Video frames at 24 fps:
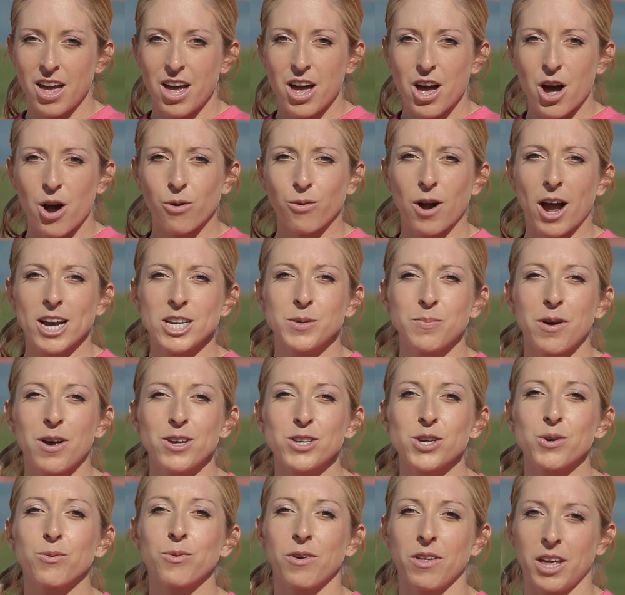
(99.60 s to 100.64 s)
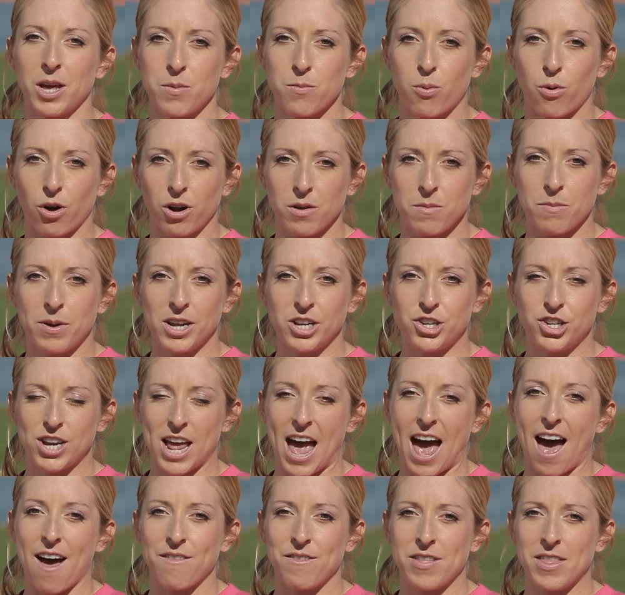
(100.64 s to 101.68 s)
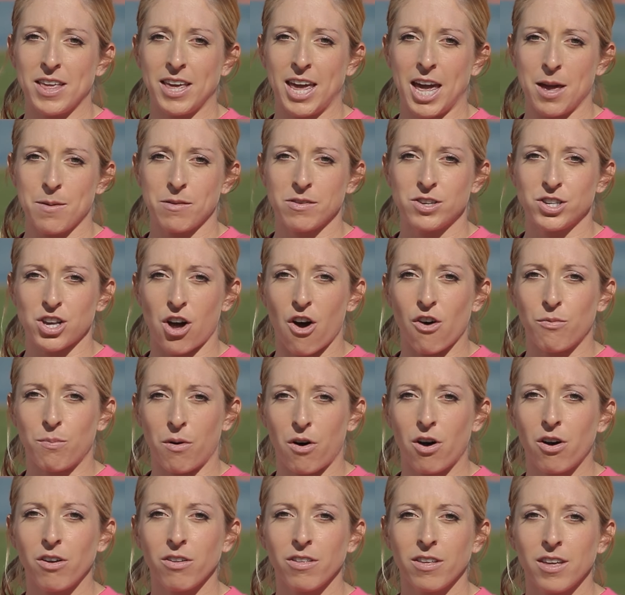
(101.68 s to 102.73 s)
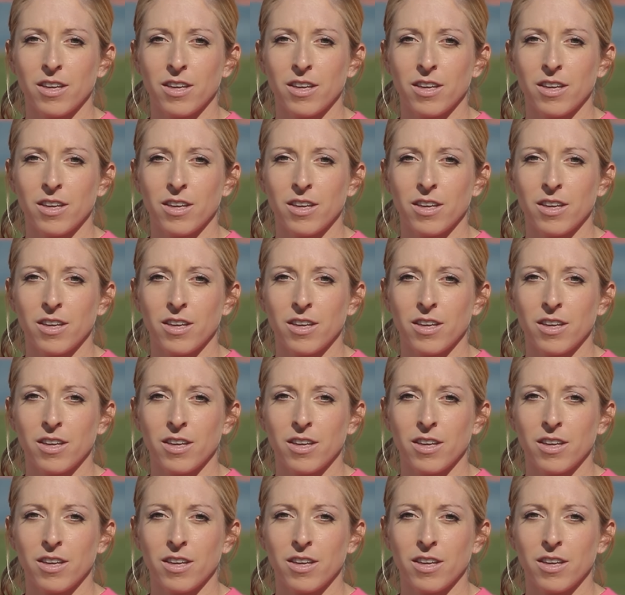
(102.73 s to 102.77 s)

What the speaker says: A rice ball is a really important pitch to have in the game of softball.